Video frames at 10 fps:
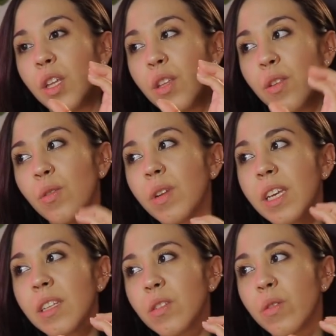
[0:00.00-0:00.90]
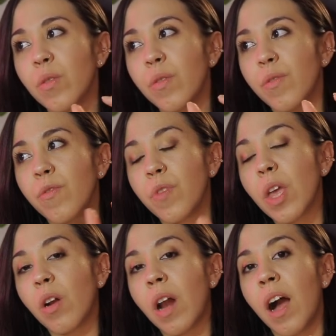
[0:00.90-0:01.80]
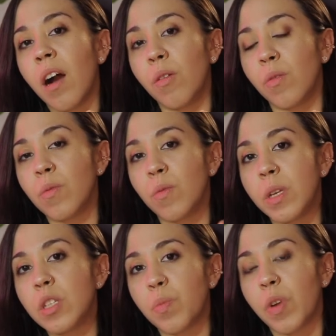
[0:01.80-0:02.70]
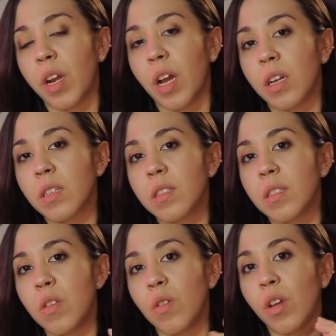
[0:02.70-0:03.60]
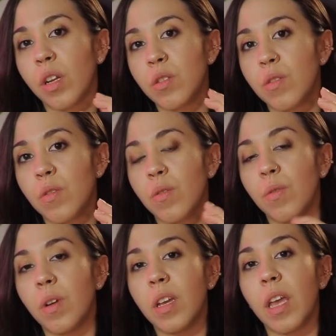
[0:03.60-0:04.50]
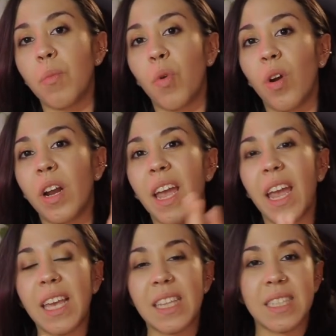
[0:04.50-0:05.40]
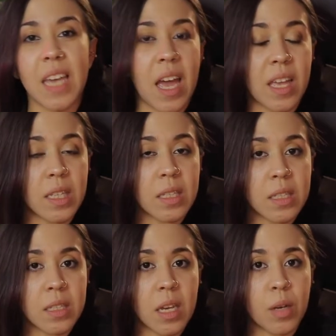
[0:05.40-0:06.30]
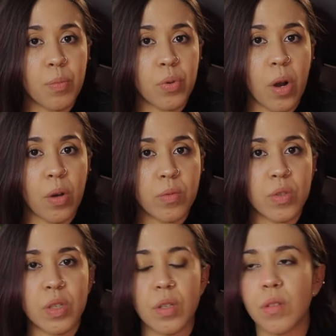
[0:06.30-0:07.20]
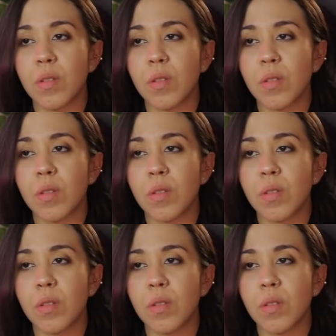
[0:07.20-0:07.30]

you need to figure out which products you're going to do a more intense approach,